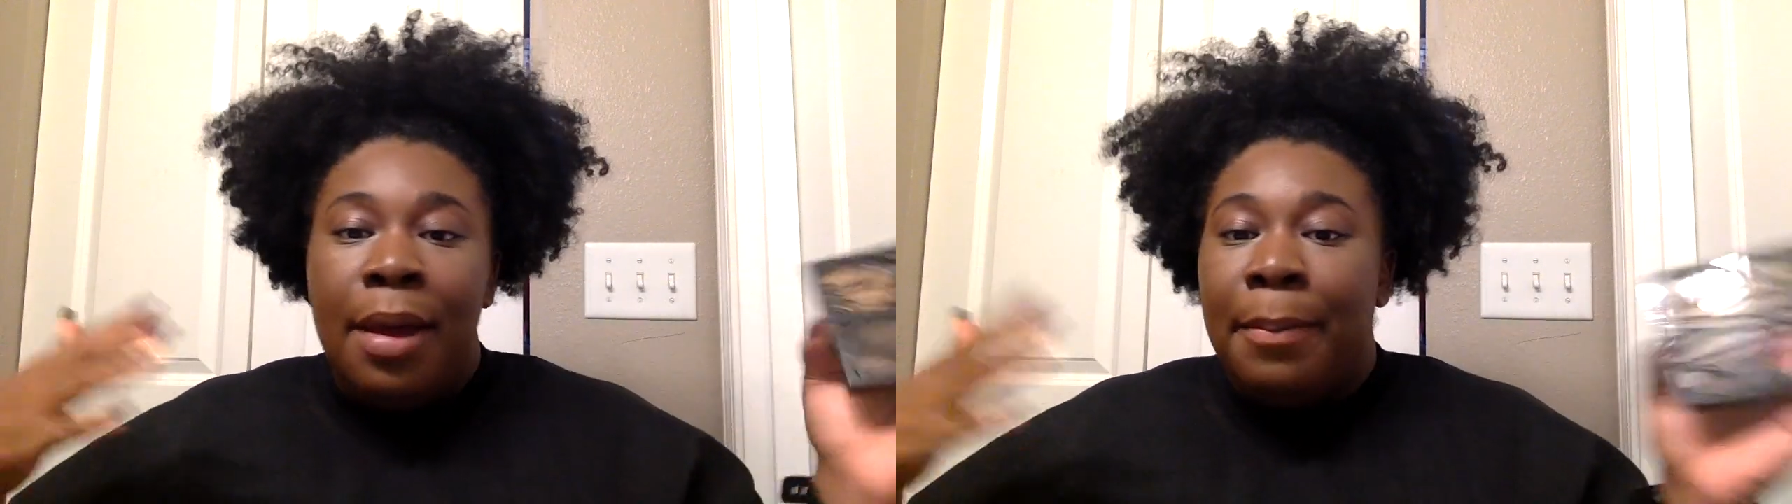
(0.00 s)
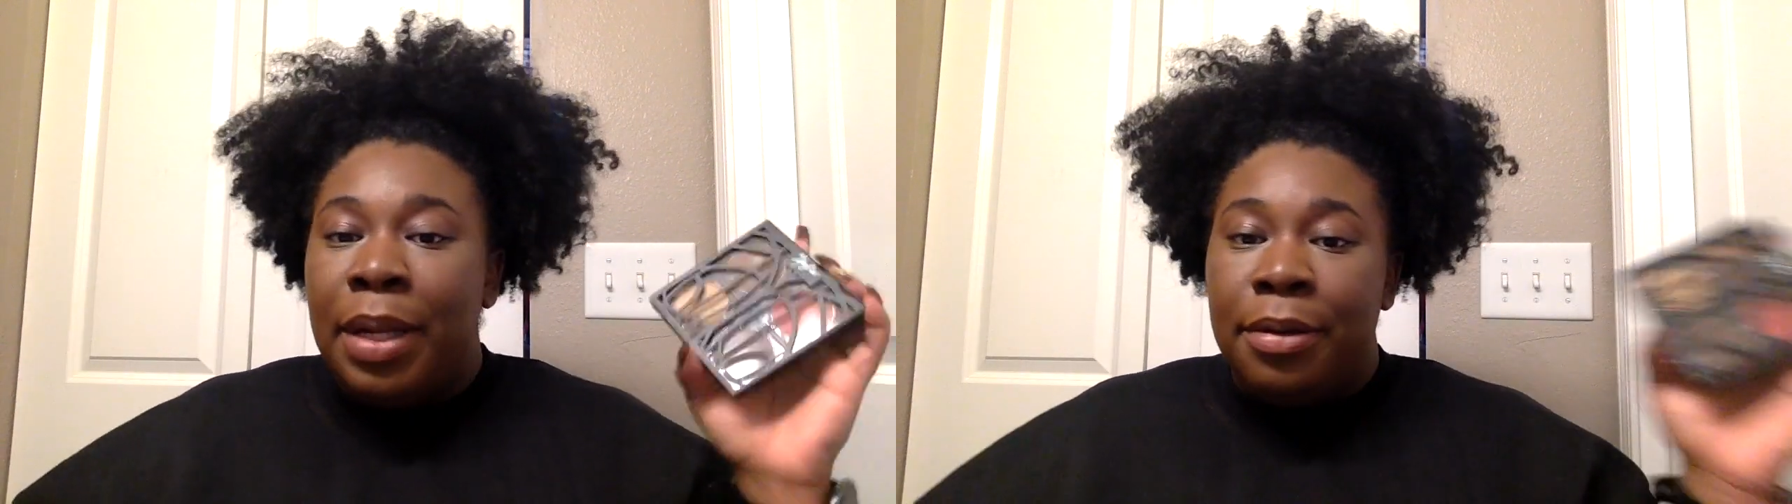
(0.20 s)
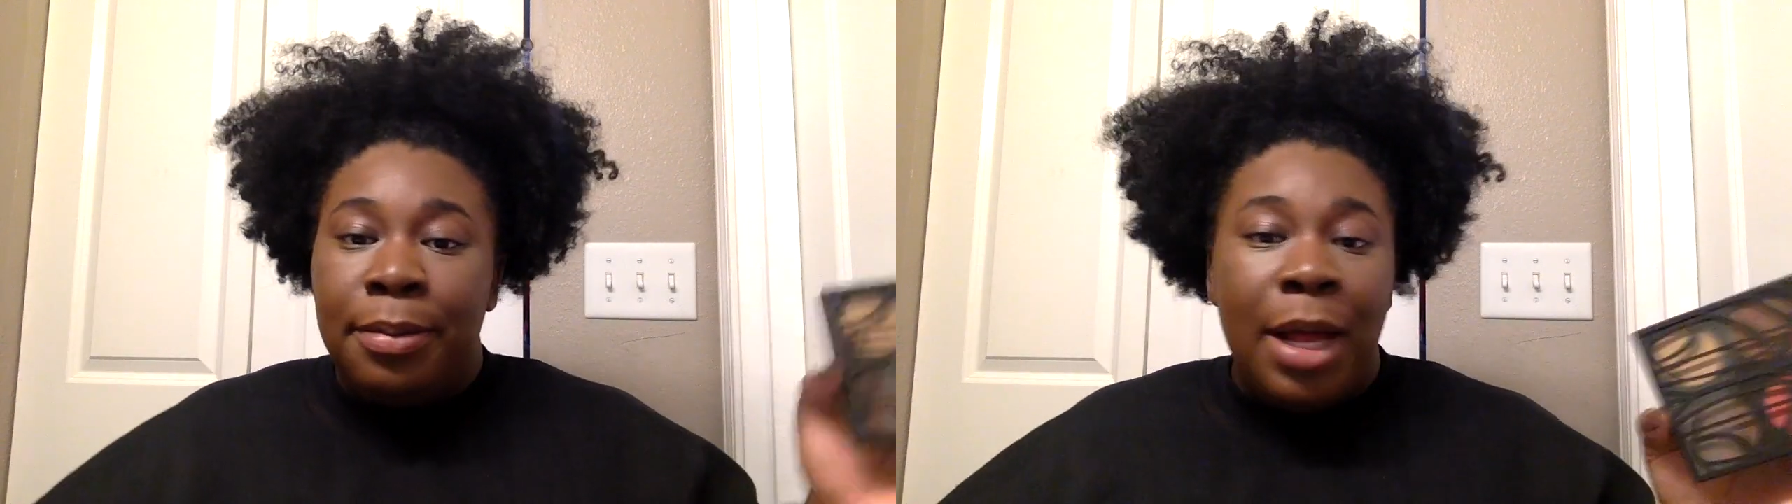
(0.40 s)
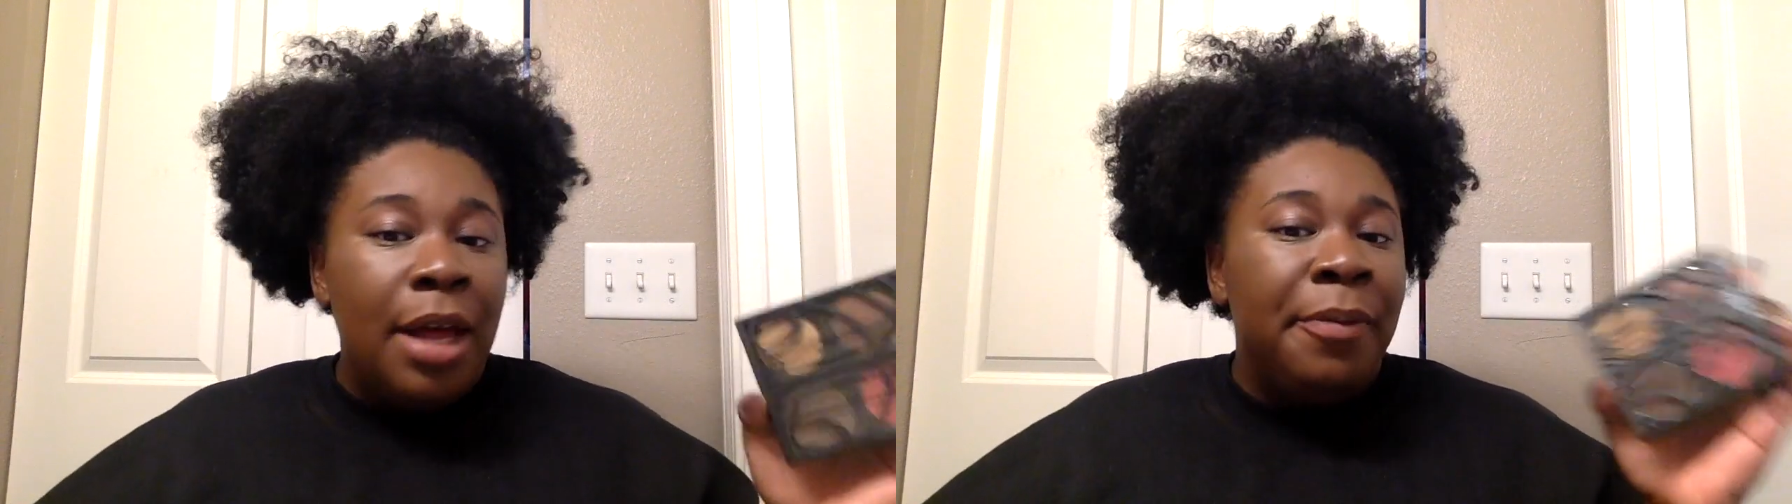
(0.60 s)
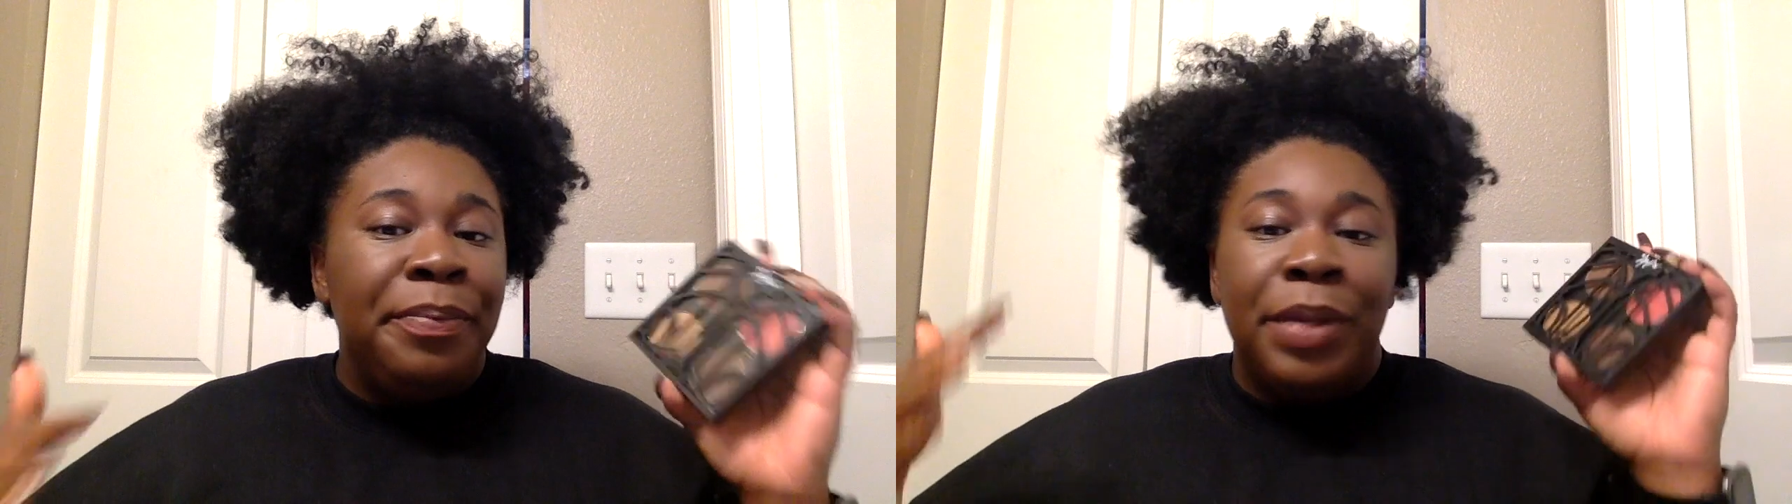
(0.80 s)
Blah, blah,
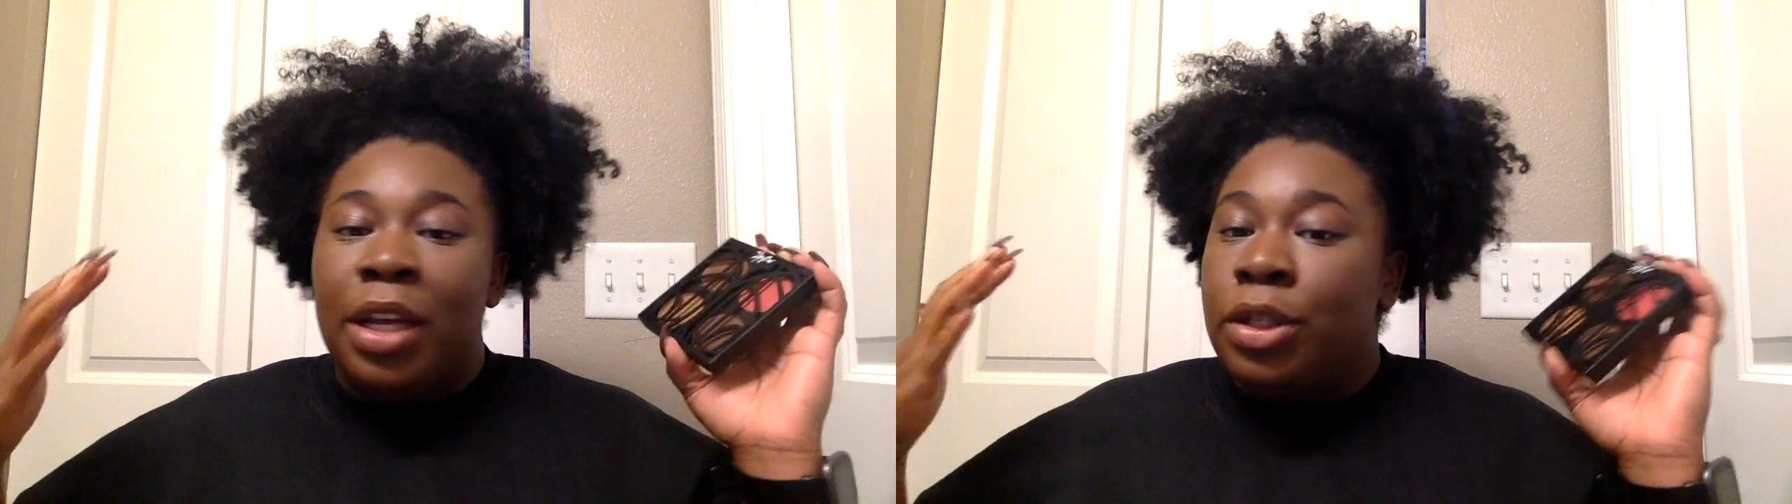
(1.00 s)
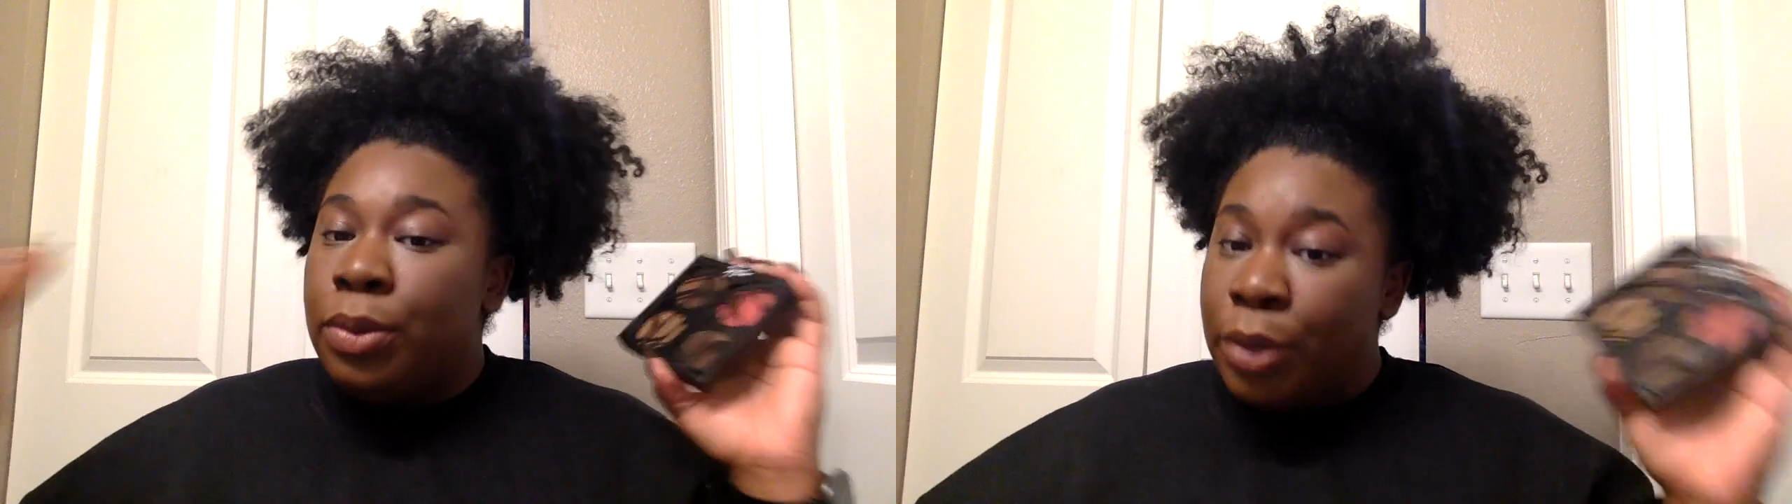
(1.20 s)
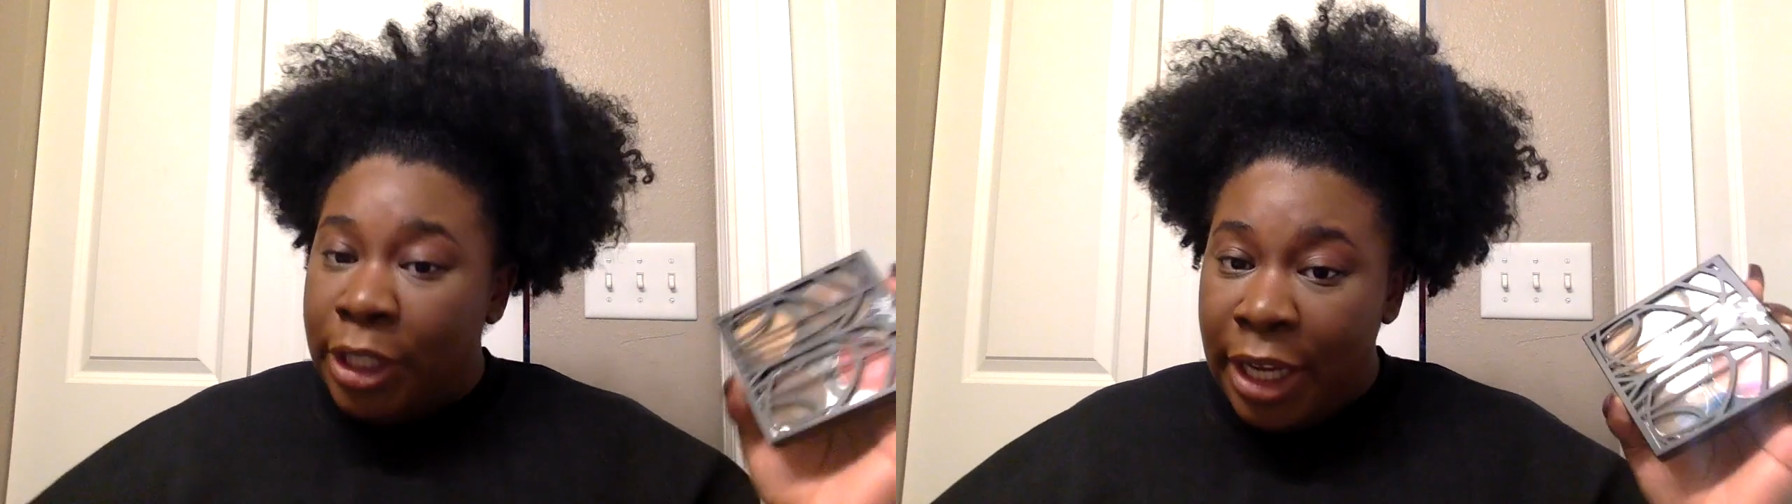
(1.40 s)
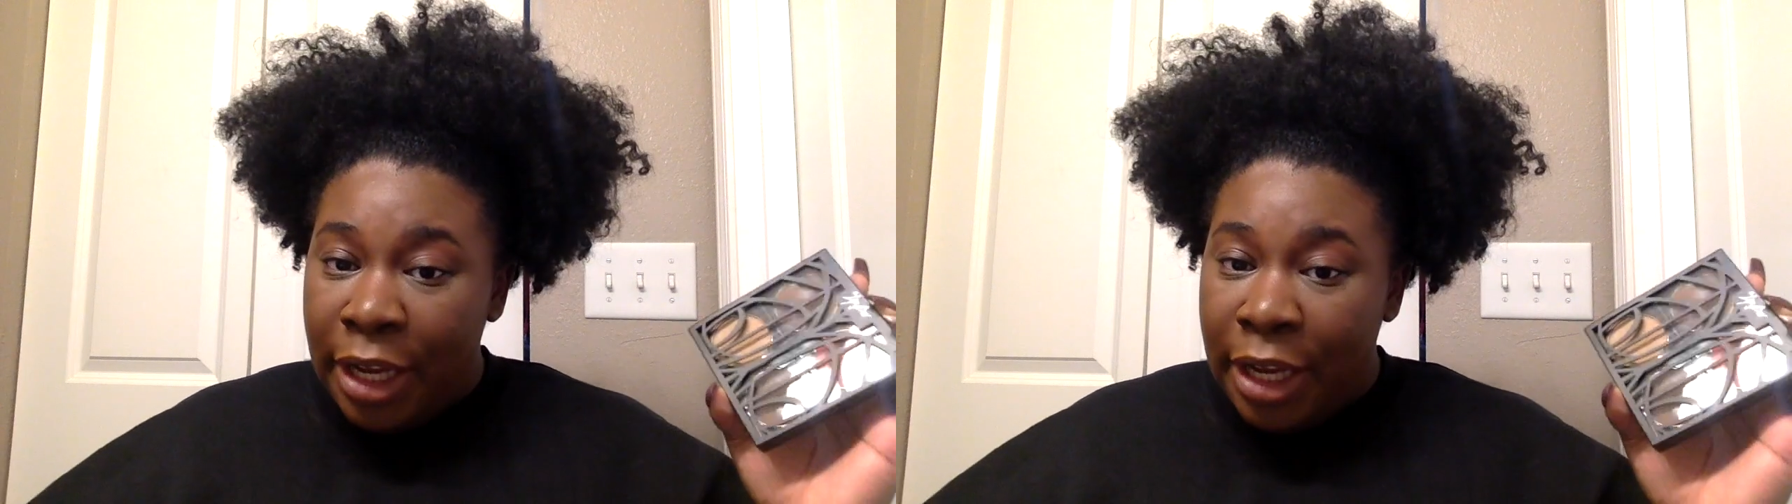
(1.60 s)
blah. It's really